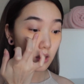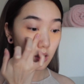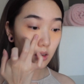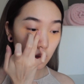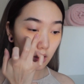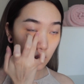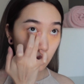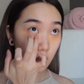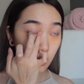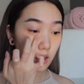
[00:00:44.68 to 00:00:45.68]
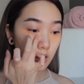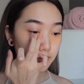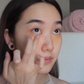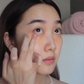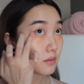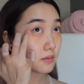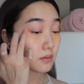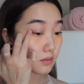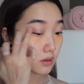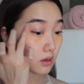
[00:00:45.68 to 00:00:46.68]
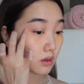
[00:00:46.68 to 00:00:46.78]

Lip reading: to color correct my under eyes.